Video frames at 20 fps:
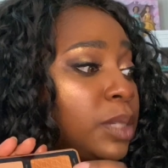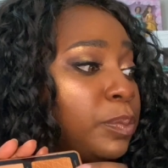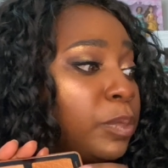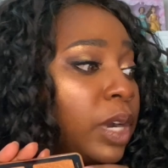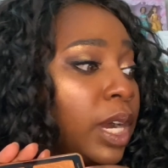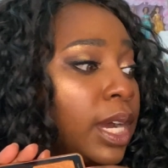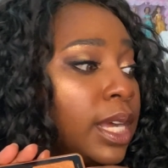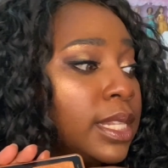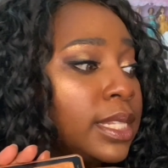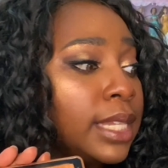
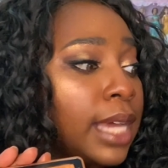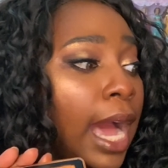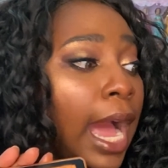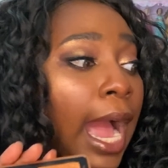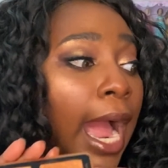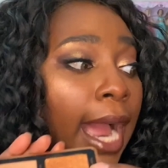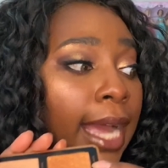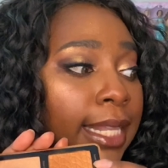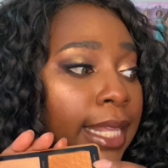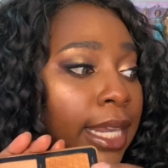bronze, a
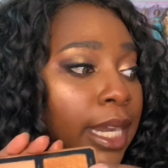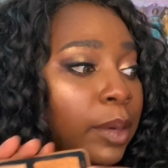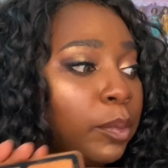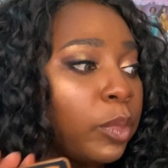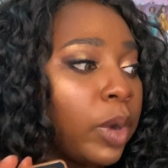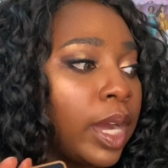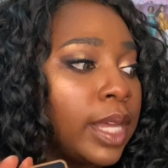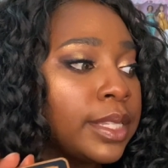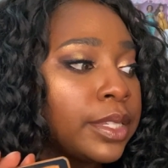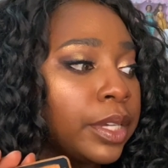highlighting
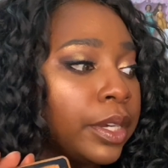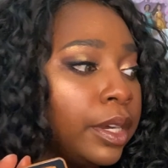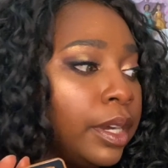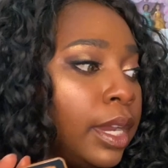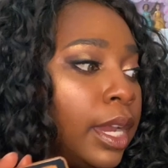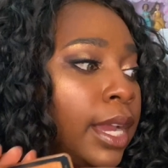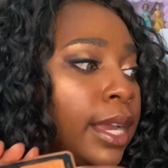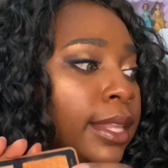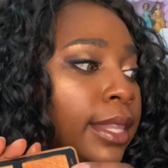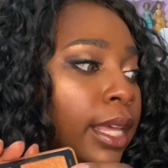bronzer
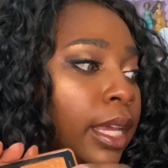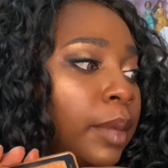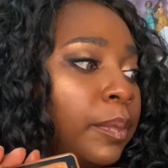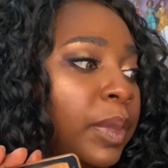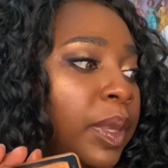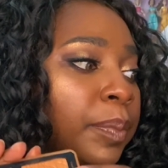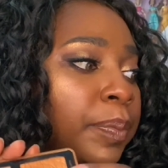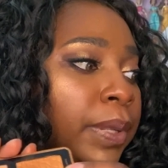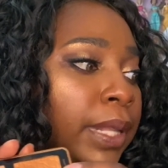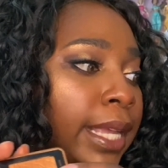that can
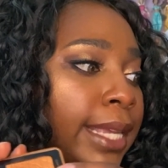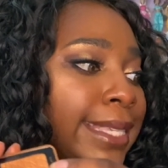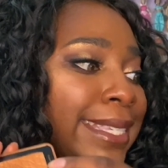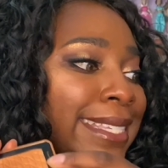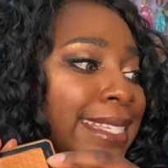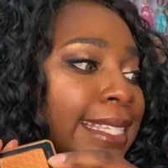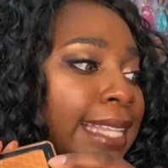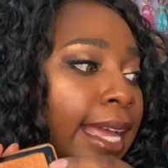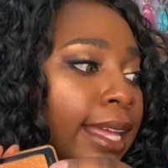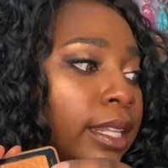be
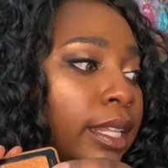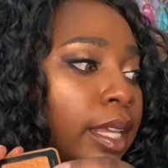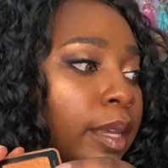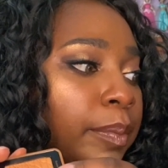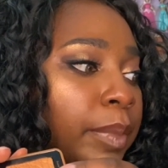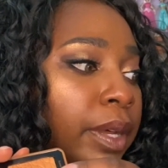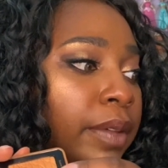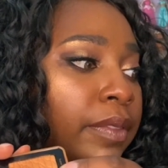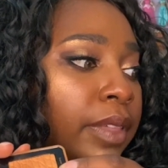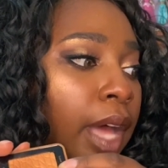placed slightly
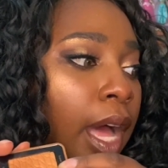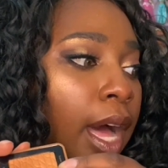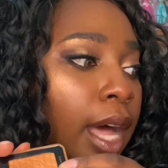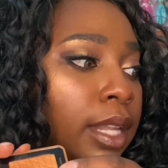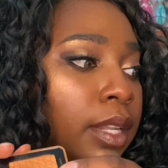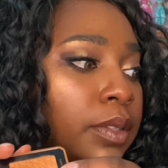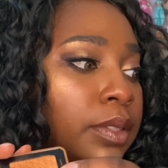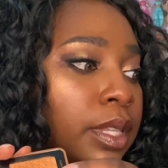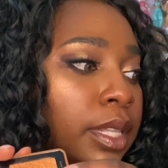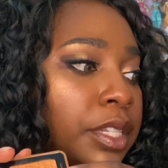above the
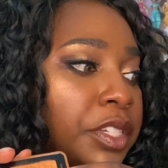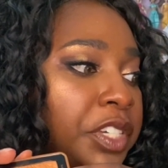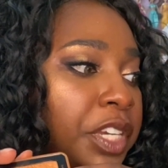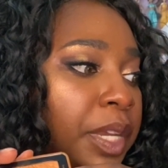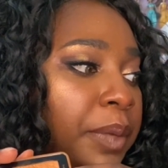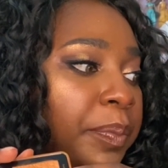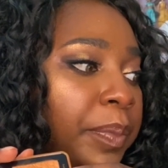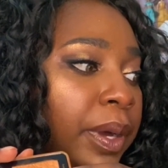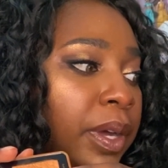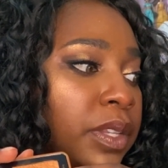hollows of the
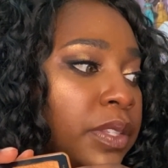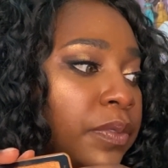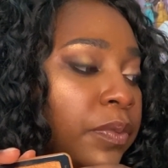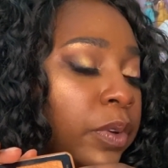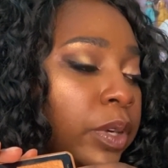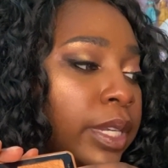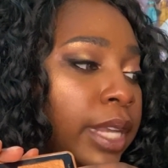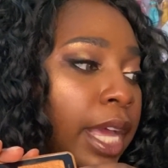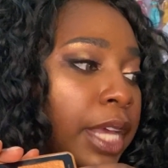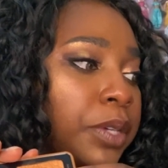cheekbones for
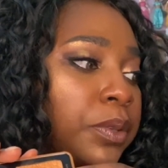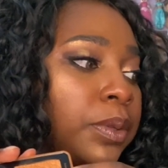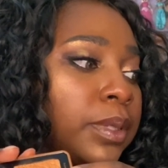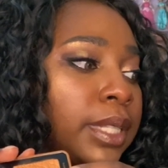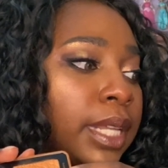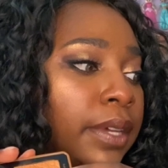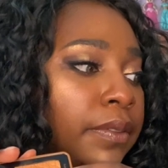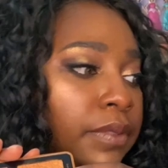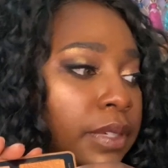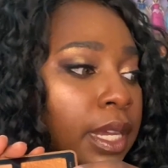a natural
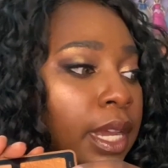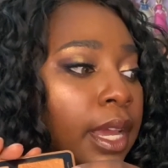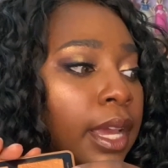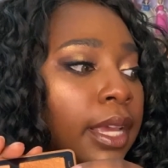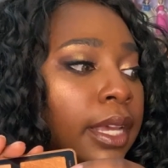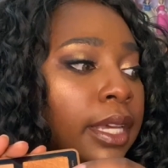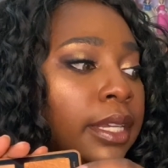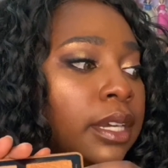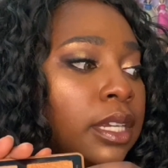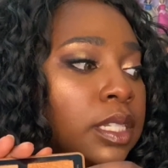lift.
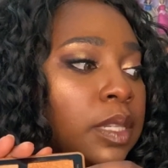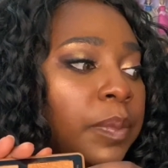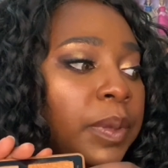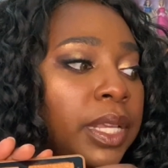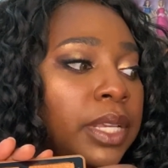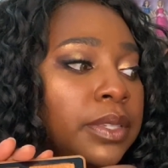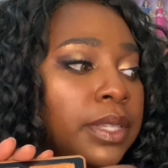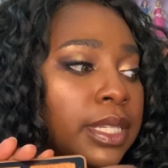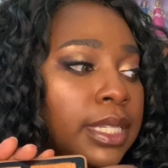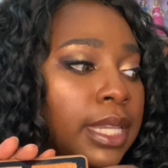It can also be
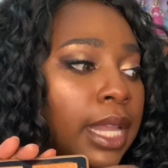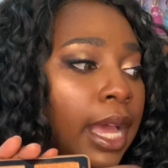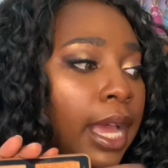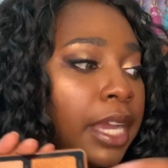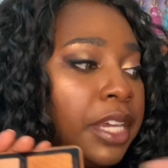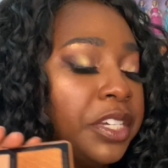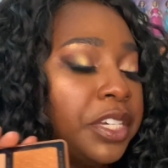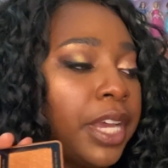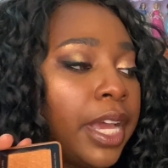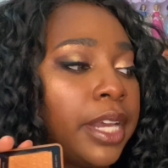used as an
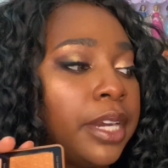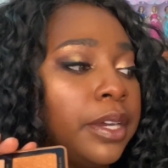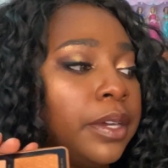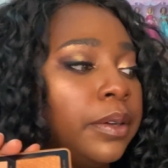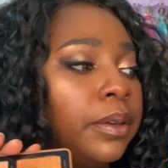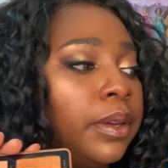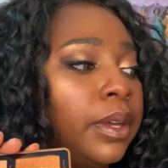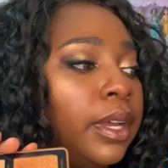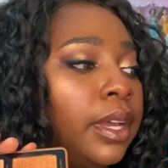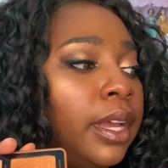
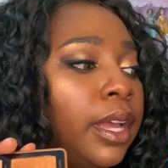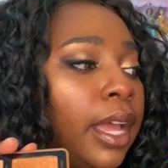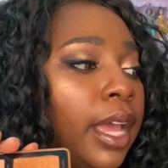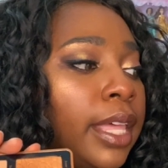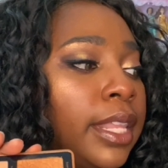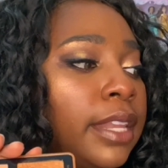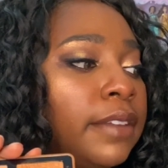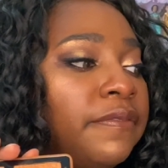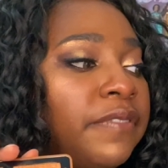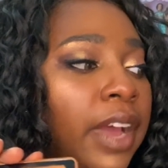eyeshadow.
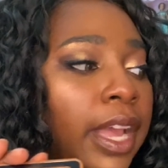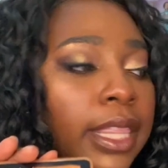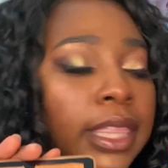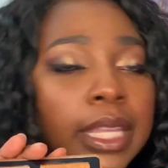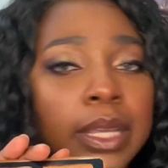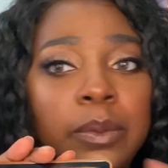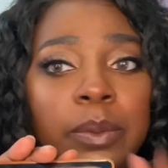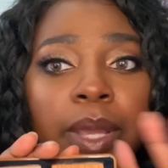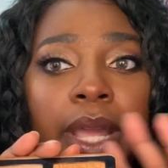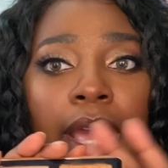And then
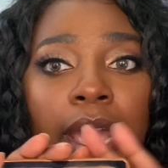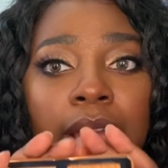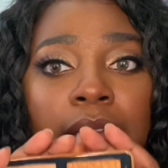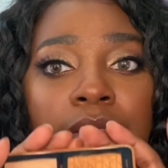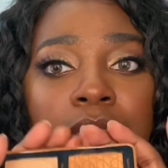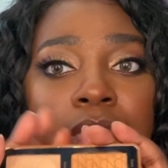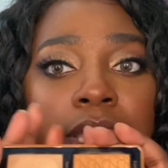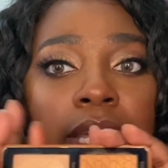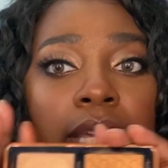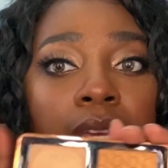finally, we have
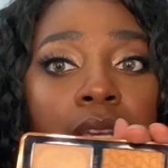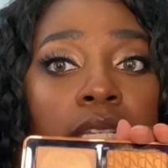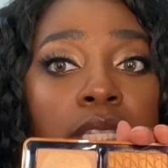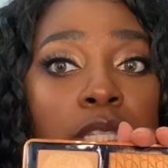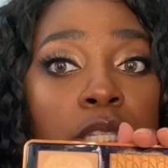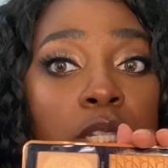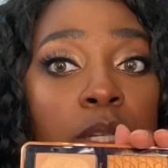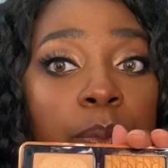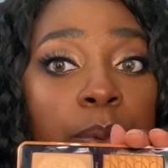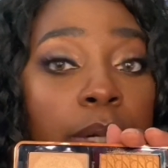the
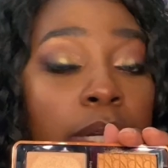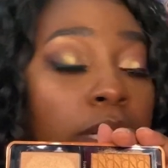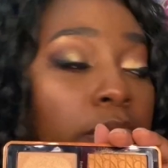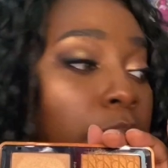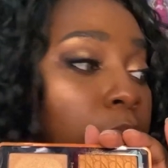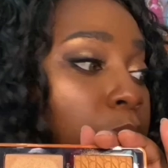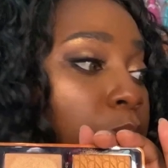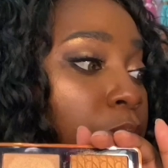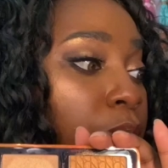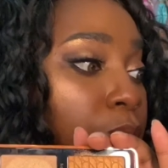Super
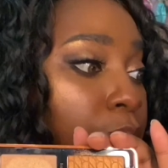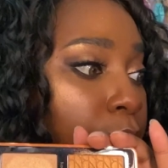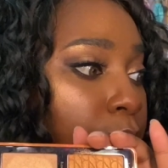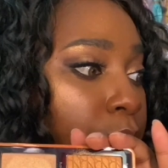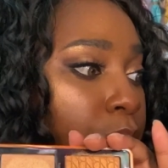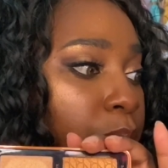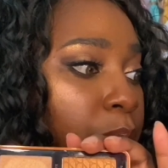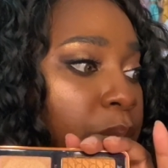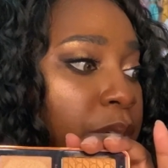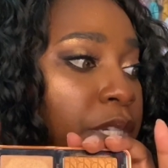Glow
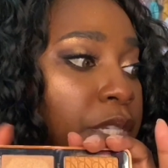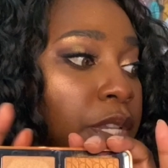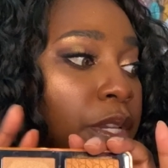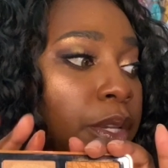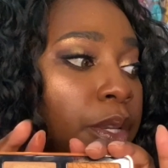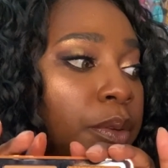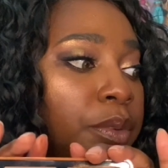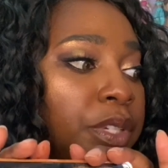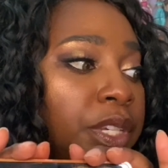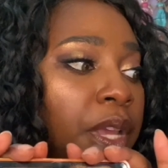Nude, which is a
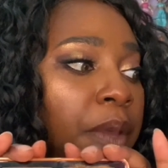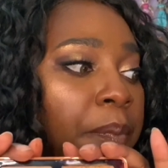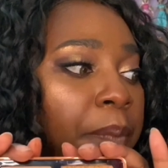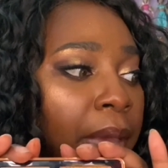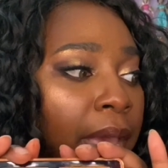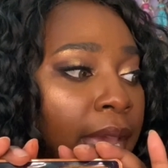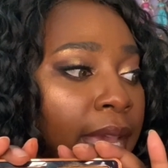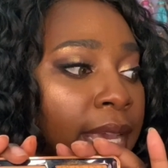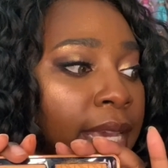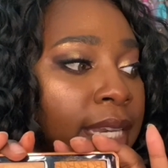nude
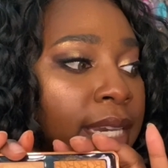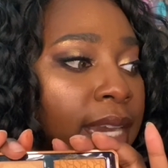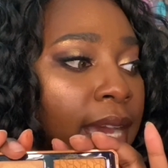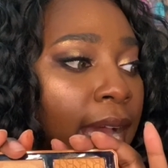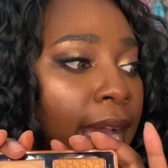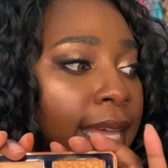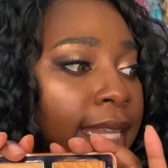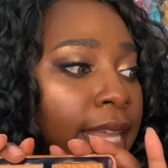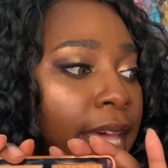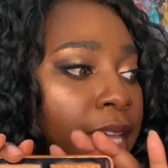champagne
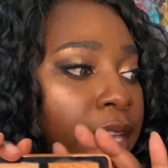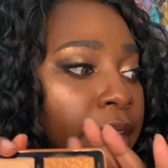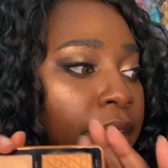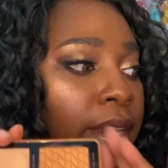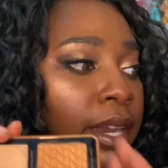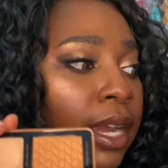highlighter